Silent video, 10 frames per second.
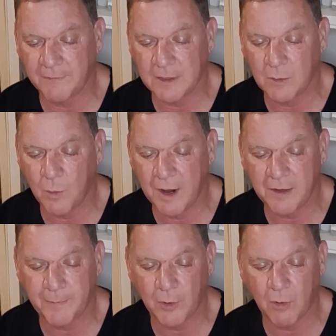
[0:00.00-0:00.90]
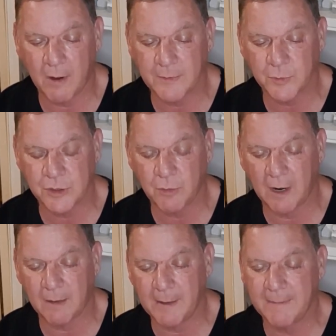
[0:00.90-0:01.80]
lifting, what other programs would you
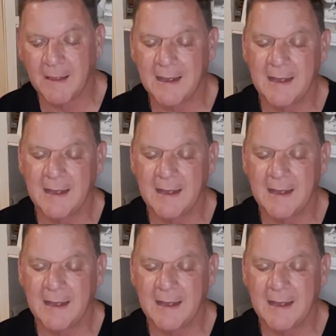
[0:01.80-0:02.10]
recommend?